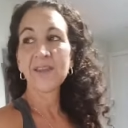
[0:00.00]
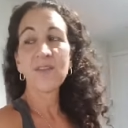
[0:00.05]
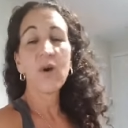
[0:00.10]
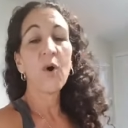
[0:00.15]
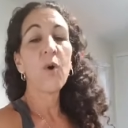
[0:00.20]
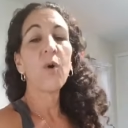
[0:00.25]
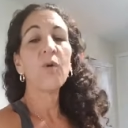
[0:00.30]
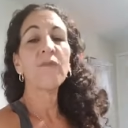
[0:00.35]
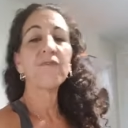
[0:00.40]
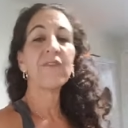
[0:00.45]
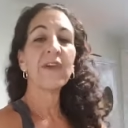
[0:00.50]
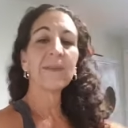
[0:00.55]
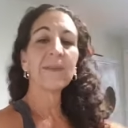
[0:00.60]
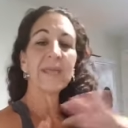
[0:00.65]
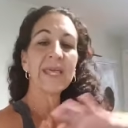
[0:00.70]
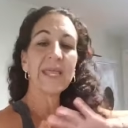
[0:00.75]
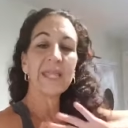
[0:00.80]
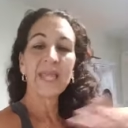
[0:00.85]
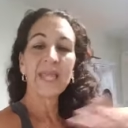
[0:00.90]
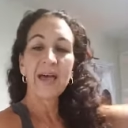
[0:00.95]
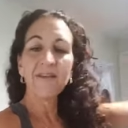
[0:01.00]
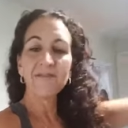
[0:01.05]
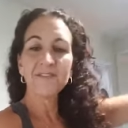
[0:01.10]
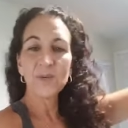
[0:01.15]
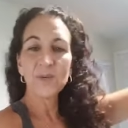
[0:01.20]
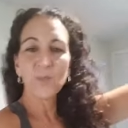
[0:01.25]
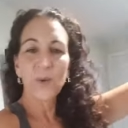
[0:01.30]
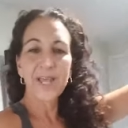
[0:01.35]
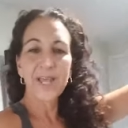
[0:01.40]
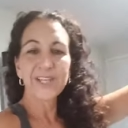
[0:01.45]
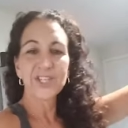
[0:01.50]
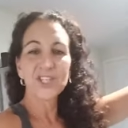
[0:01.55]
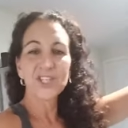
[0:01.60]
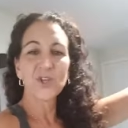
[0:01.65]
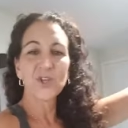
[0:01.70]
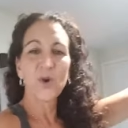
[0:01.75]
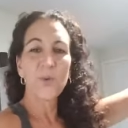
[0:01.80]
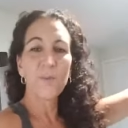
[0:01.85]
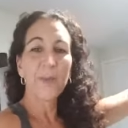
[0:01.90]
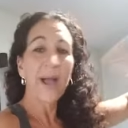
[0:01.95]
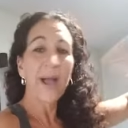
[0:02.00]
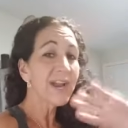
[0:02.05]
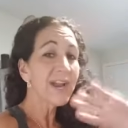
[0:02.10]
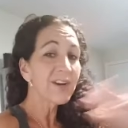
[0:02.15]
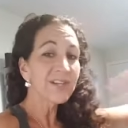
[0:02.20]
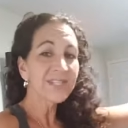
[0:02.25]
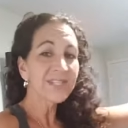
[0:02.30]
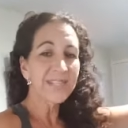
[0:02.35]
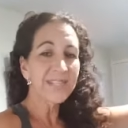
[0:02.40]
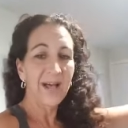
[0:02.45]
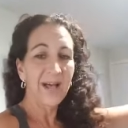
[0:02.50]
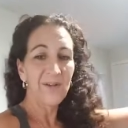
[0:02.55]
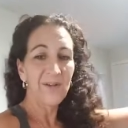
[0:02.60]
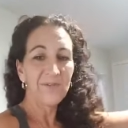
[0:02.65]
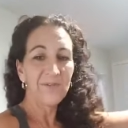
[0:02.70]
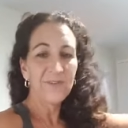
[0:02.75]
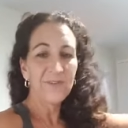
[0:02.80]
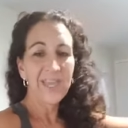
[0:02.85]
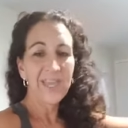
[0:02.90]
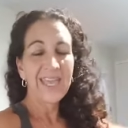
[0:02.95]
The whole family left and went. She's home by herself,